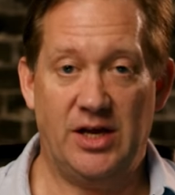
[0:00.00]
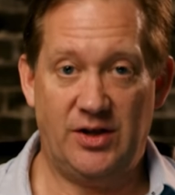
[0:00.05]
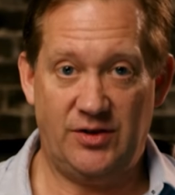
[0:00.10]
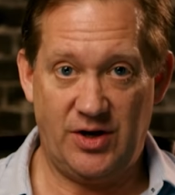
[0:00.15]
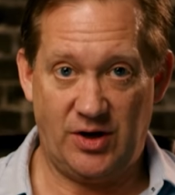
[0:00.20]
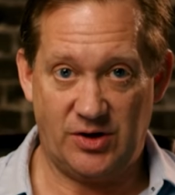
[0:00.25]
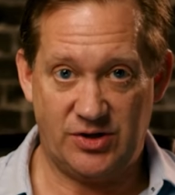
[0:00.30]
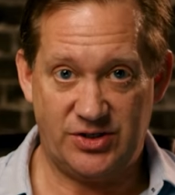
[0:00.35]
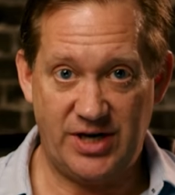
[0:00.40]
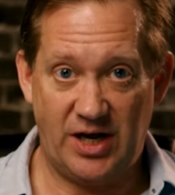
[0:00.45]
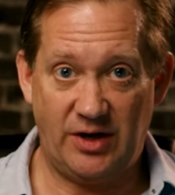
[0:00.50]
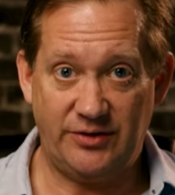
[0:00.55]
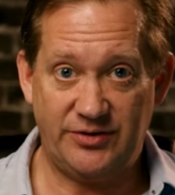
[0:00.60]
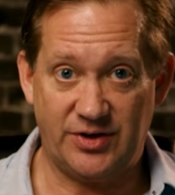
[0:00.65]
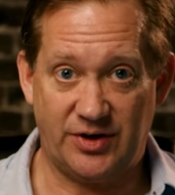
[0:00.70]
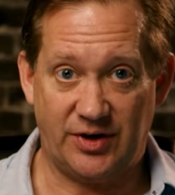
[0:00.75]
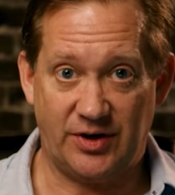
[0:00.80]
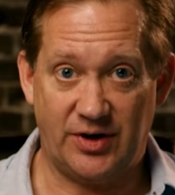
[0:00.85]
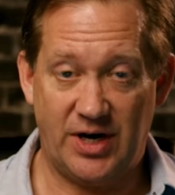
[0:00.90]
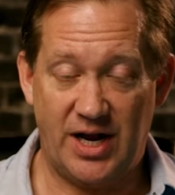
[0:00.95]
Their
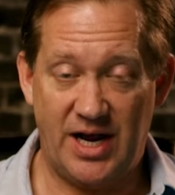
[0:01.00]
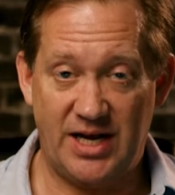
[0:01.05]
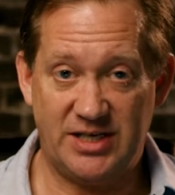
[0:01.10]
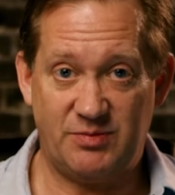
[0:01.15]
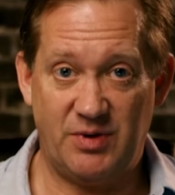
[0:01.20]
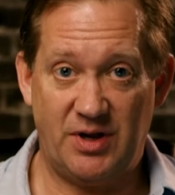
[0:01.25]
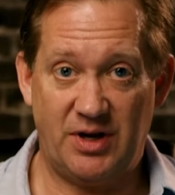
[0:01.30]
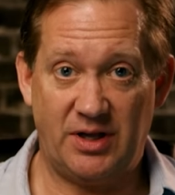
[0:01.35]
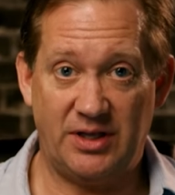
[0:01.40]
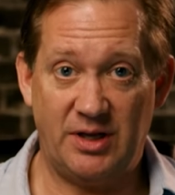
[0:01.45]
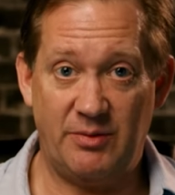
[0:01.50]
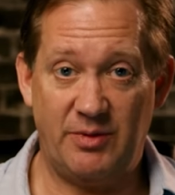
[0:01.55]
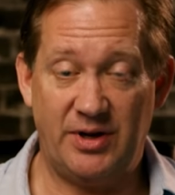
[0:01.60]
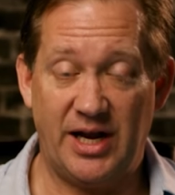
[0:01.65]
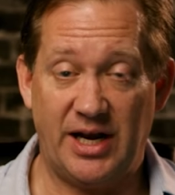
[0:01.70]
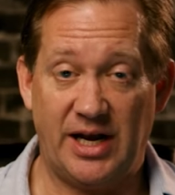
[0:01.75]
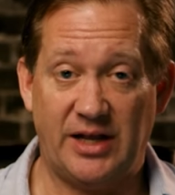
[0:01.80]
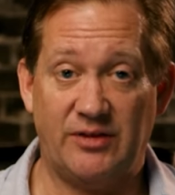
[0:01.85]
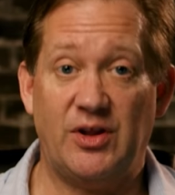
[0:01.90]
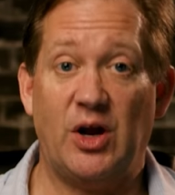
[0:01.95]
shelter has been
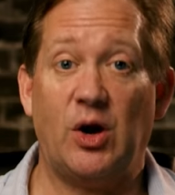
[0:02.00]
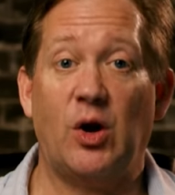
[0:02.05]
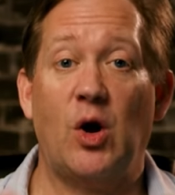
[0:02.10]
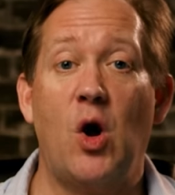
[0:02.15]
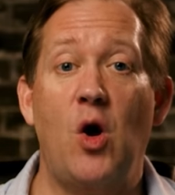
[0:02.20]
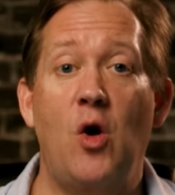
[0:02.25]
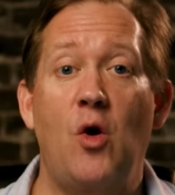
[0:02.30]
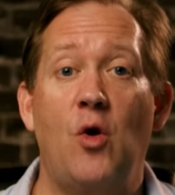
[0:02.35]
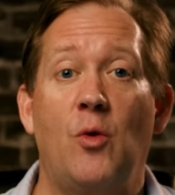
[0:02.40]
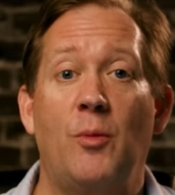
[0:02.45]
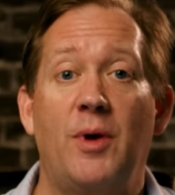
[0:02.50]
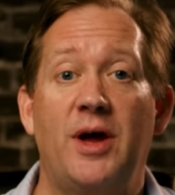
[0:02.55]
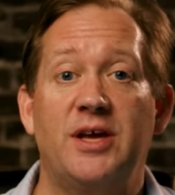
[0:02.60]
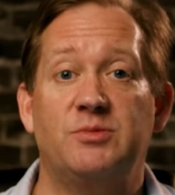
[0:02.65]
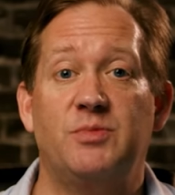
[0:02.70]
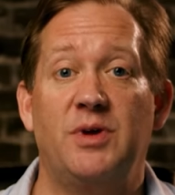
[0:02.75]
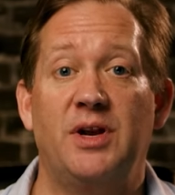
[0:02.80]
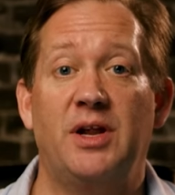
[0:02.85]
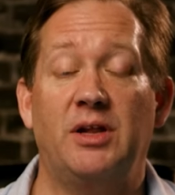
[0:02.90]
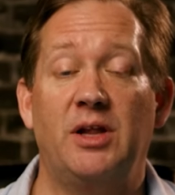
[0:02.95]
eliminated. Their home
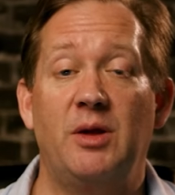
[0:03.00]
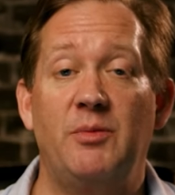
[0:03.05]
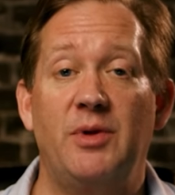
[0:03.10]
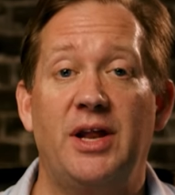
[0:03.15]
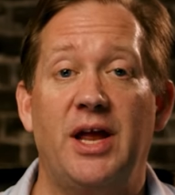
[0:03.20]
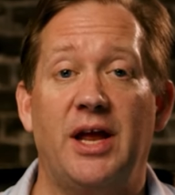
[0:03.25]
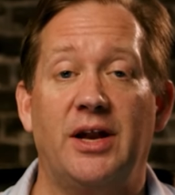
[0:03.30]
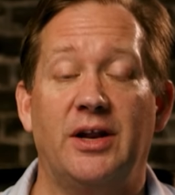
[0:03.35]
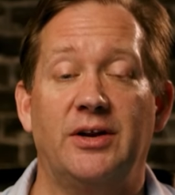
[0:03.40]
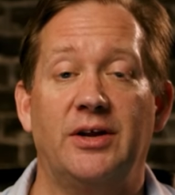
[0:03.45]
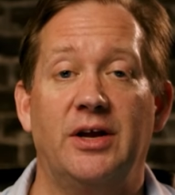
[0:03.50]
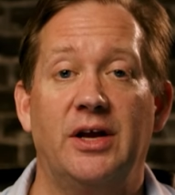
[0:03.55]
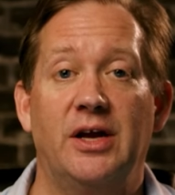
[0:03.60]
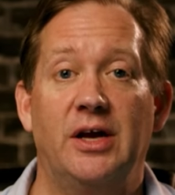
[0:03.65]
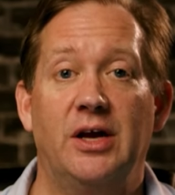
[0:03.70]
has been eliminated,